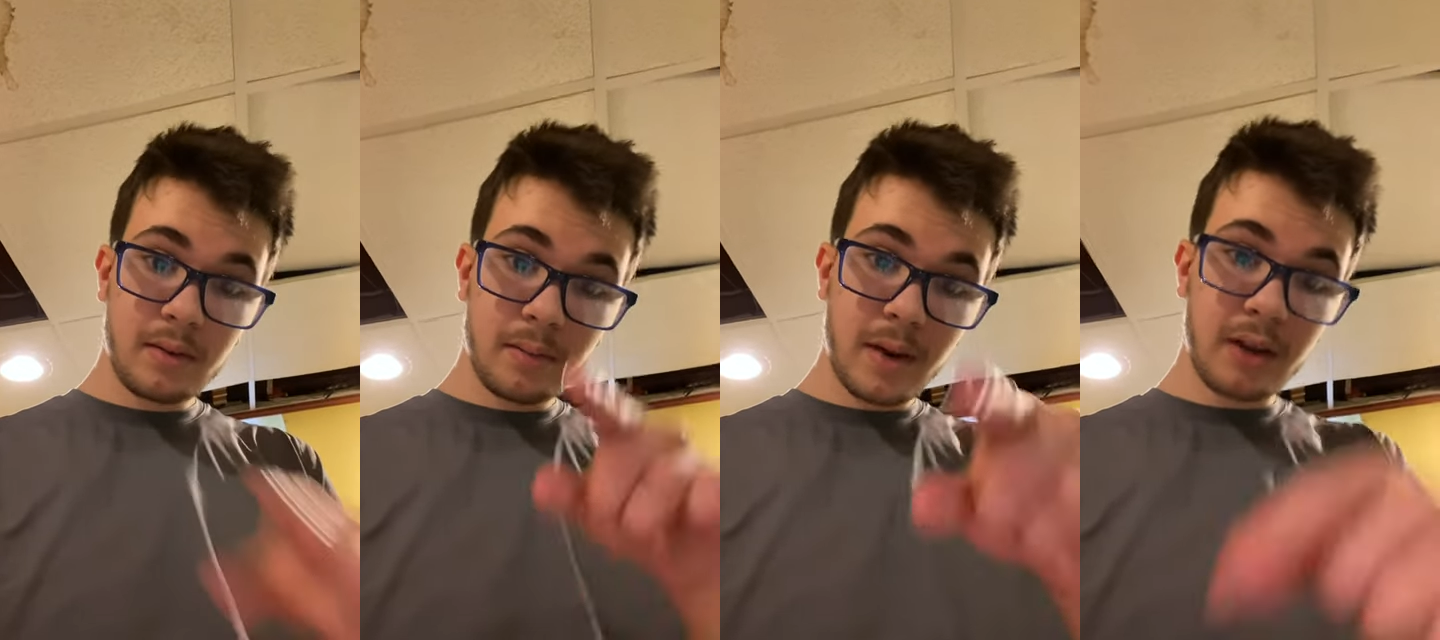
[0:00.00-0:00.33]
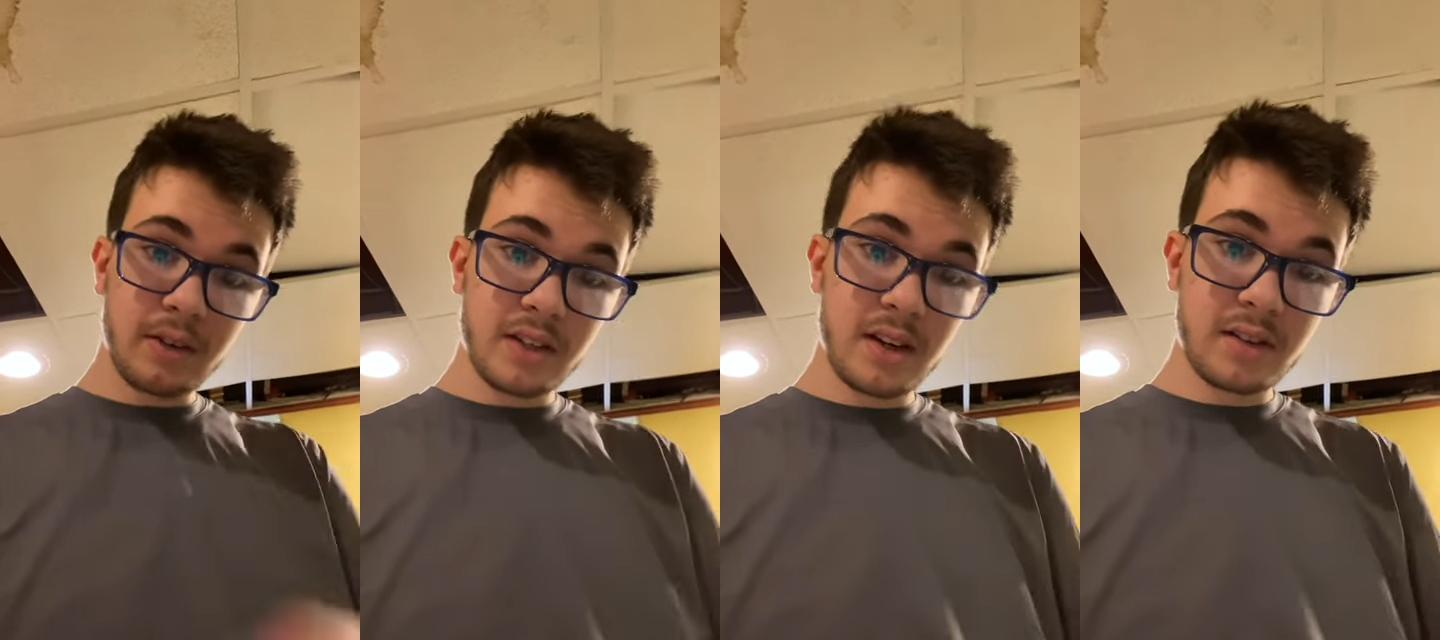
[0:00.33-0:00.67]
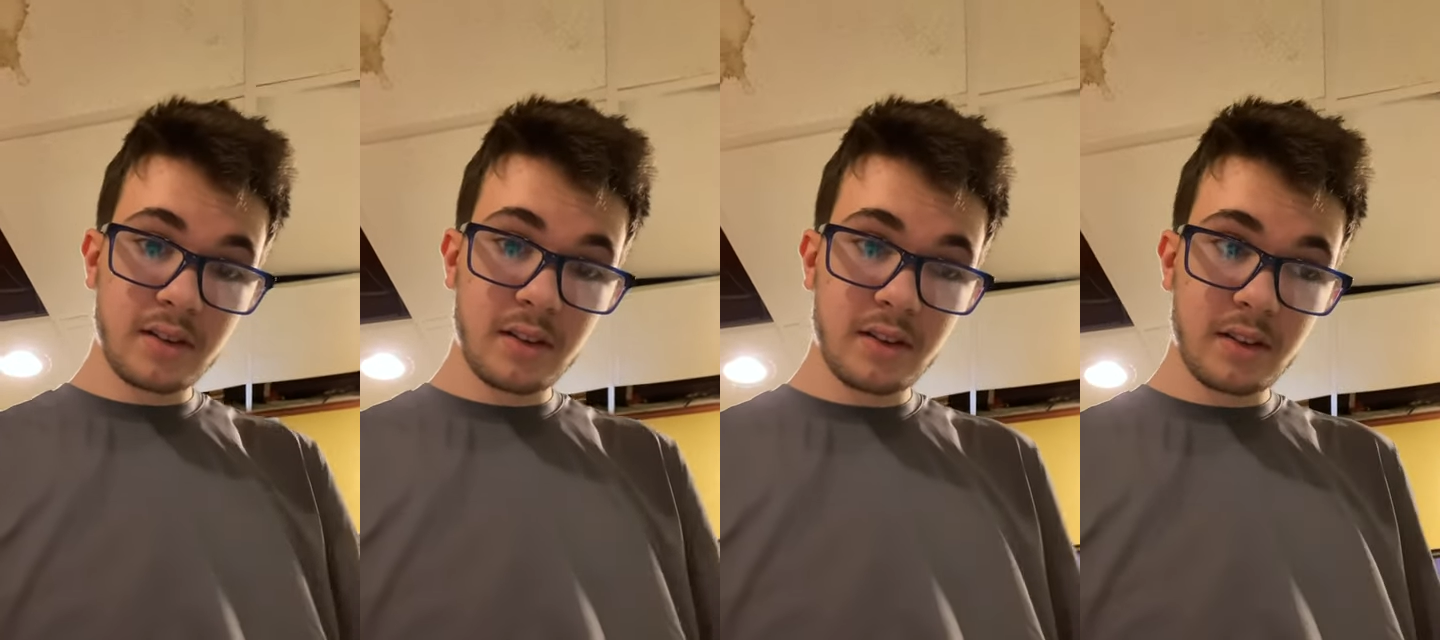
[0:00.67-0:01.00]
Michael
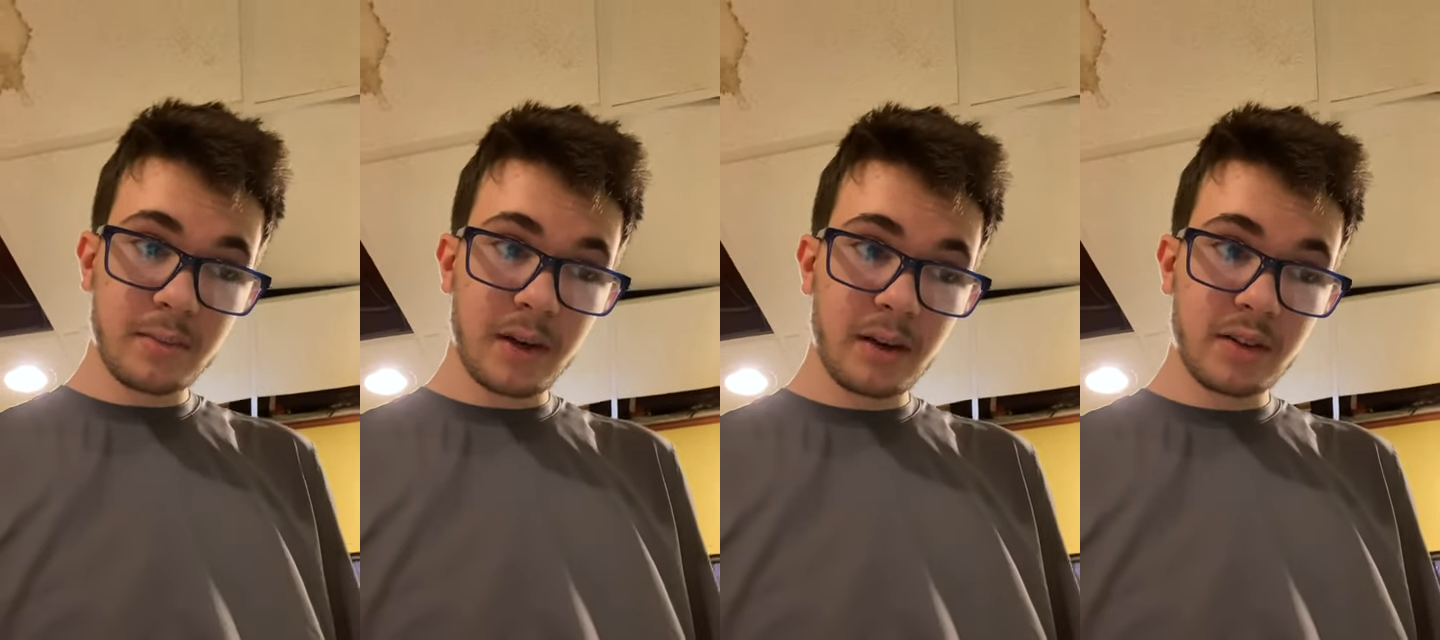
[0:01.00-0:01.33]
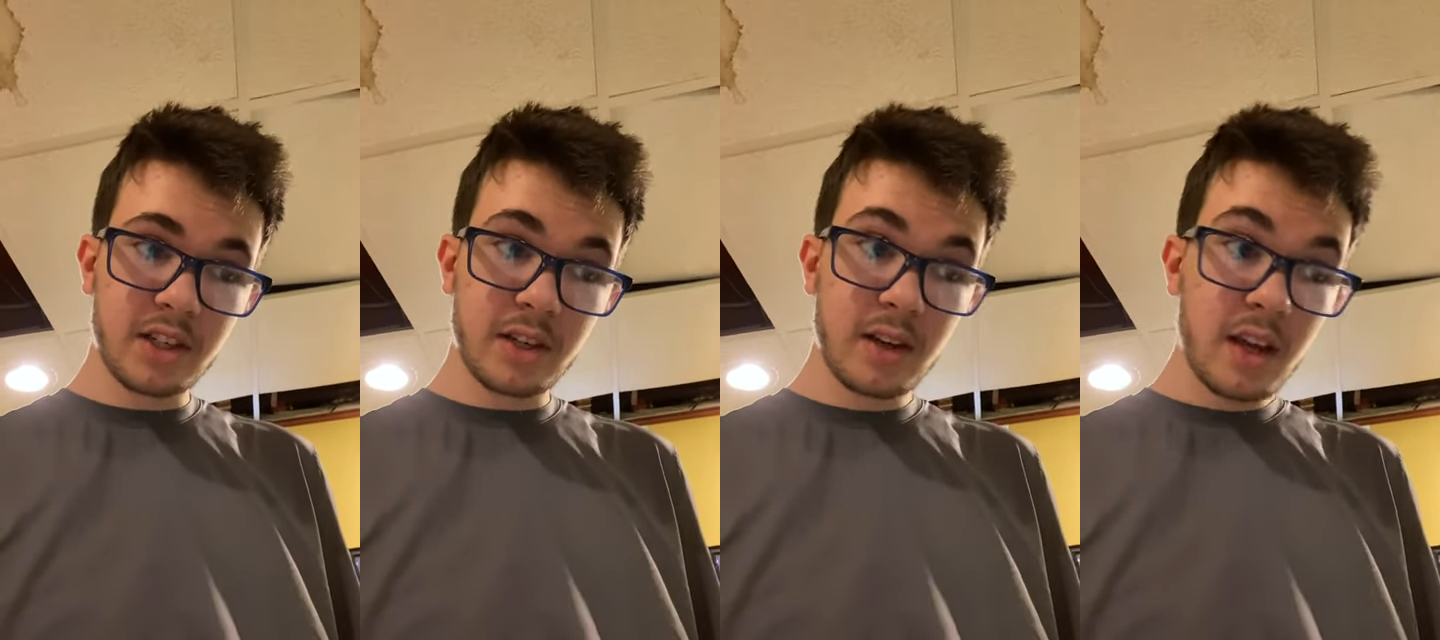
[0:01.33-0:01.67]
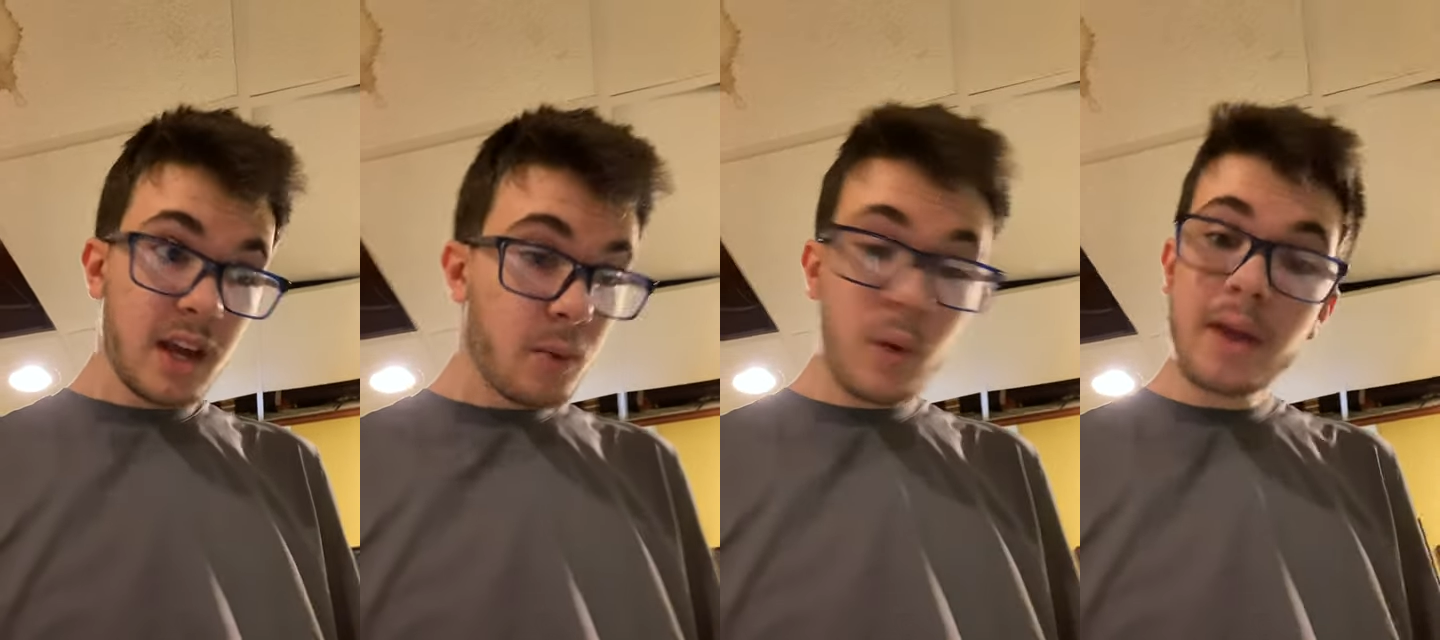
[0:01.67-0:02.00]
Jackson needs an apology,
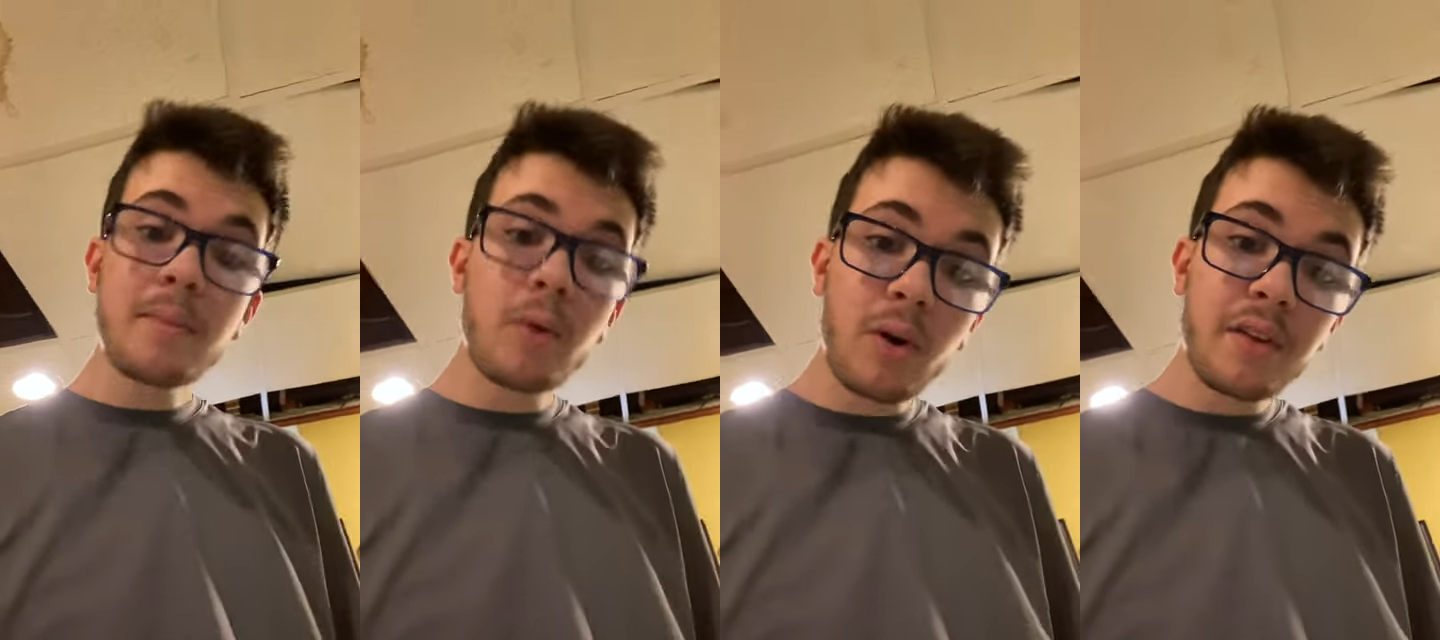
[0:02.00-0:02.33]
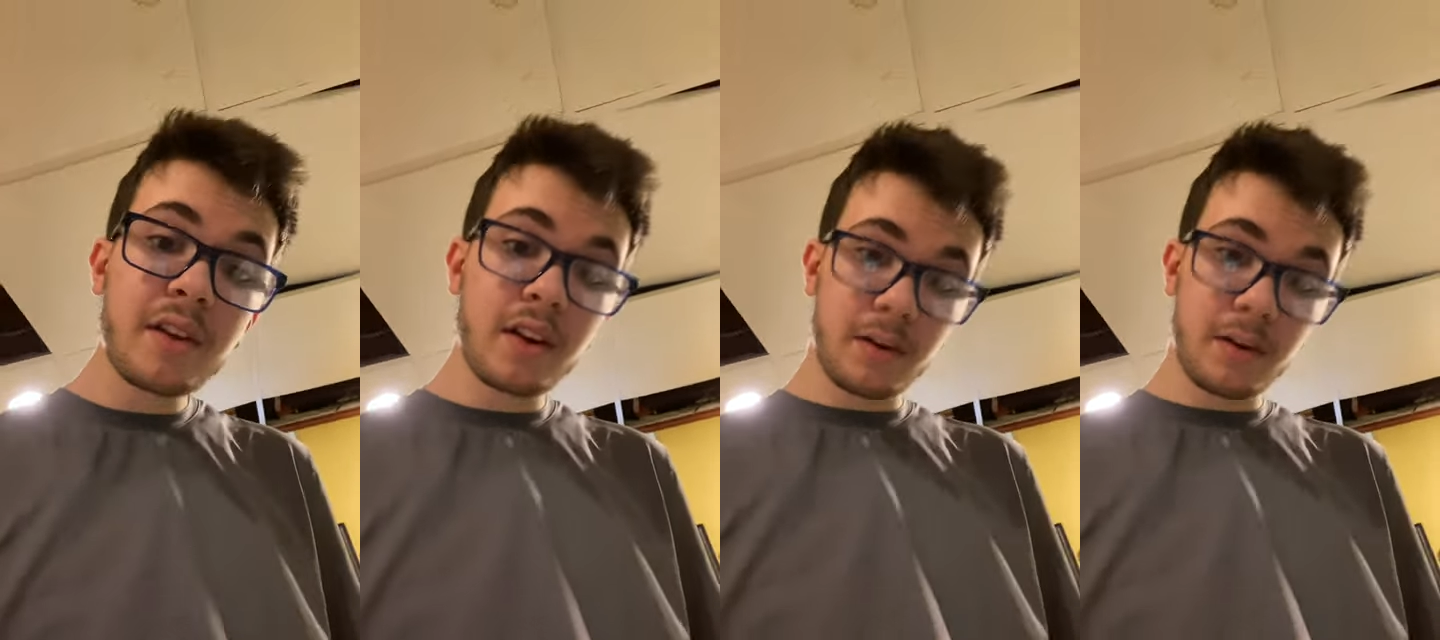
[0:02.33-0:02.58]
and way more than an